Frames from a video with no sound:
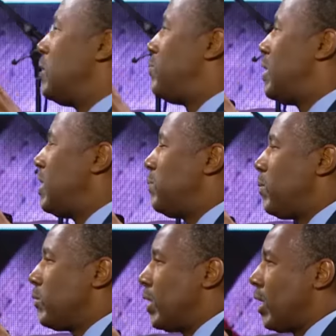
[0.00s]

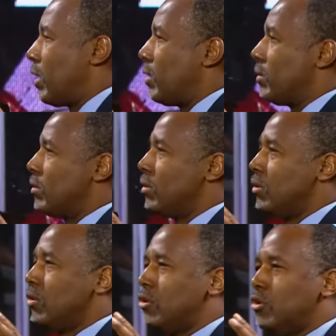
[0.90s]
people now
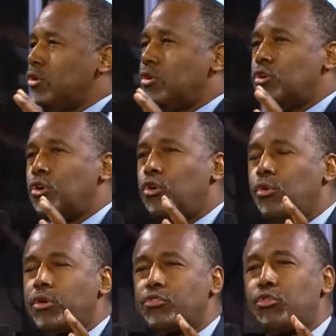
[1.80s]
who
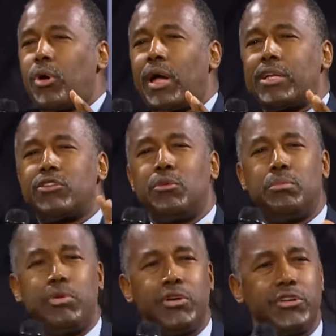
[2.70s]
are trying to
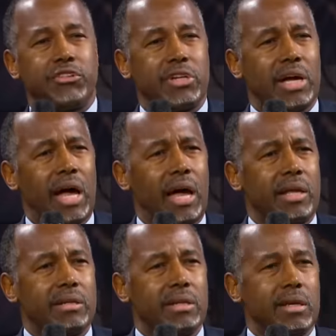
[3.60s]
push
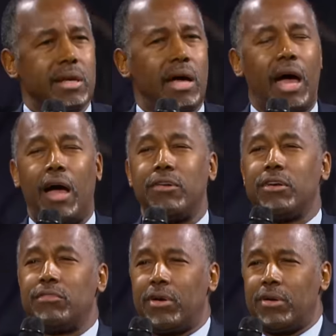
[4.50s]
God out
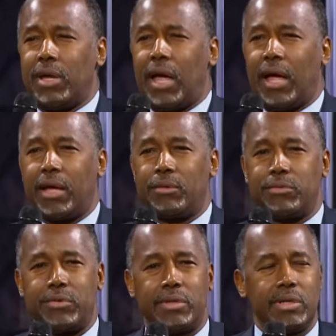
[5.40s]
of our
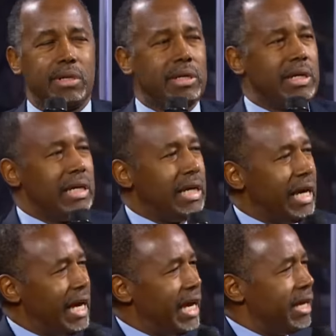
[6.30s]
lives.
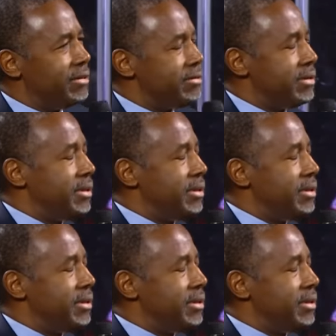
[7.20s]
And